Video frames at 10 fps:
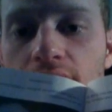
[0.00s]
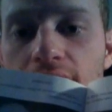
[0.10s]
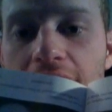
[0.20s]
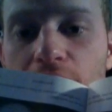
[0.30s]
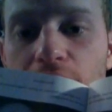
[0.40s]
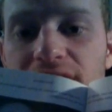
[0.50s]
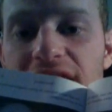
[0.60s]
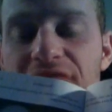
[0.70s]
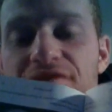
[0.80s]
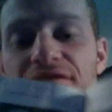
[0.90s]
Now it's not
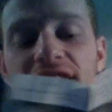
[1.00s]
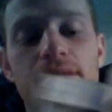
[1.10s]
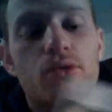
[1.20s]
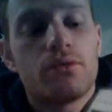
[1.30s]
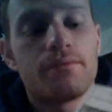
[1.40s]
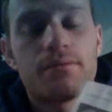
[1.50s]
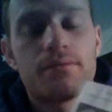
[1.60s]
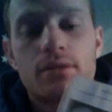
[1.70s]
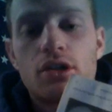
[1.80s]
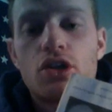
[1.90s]
even visible.
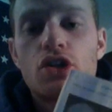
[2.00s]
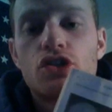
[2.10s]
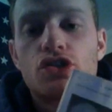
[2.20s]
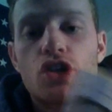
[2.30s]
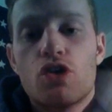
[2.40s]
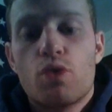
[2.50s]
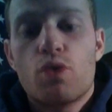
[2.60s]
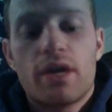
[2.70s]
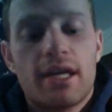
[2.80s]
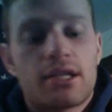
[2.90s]
So
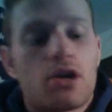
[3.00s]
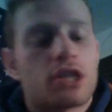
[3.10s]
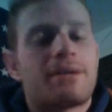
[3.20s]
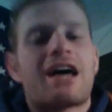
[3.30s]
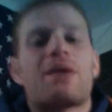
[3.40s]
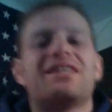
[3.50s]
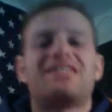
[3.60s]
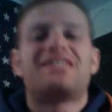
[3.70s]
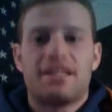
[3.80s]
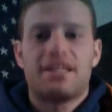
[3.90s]
it talks about how
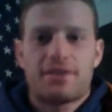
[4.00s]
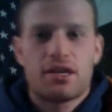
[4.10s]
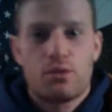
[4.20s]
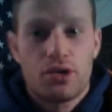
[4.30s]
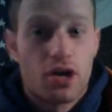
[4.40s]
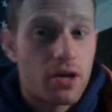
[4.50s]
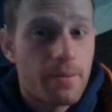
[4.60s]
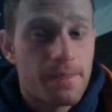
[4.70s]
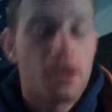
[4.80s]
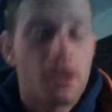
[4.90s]
insignificant we are,
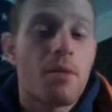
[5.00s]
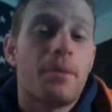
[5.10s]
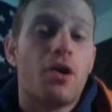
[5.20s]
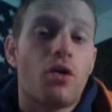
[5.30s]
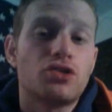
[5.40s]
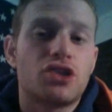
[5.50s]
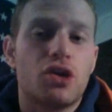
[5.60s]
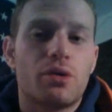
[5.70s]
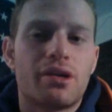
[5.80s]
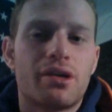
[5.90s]
but
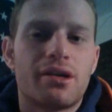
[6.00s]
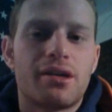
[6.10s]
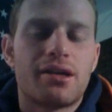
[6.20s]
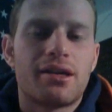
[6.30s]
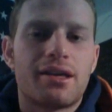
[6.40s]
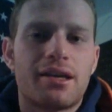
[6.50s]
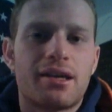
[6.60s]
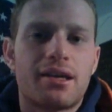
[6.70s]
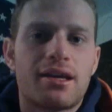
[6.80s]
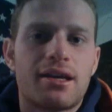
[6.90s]
also
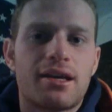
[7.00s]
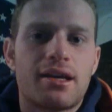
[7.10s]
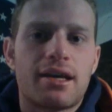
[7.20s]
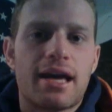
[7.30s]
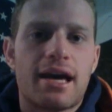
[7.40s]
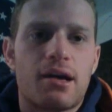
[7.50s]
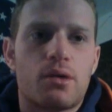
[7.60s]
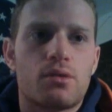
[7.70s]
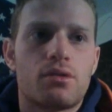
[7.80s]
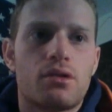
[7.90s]

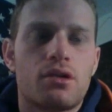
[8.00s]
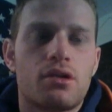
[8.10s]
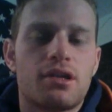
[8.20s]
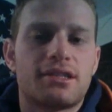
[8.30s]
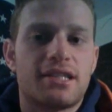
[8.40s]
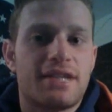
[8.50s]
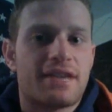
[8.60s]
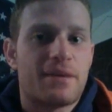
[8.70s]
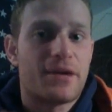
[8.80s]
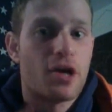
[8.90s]
how
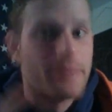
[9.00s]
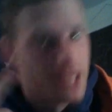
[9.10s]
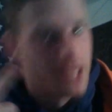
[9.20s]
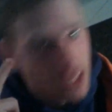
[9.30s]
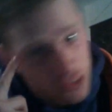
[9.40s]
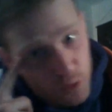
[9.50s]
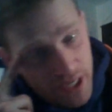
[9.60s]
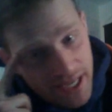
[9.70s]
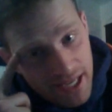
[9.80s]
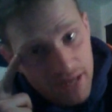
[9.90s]
significant we are because we
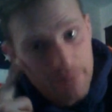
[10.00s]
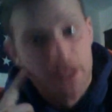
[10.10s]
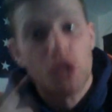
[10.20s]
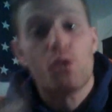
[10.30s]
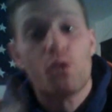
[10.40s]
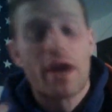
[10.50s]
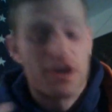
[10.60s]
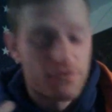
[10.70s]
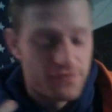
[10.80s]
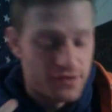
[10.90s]
can be aware
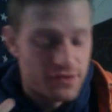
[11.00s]
of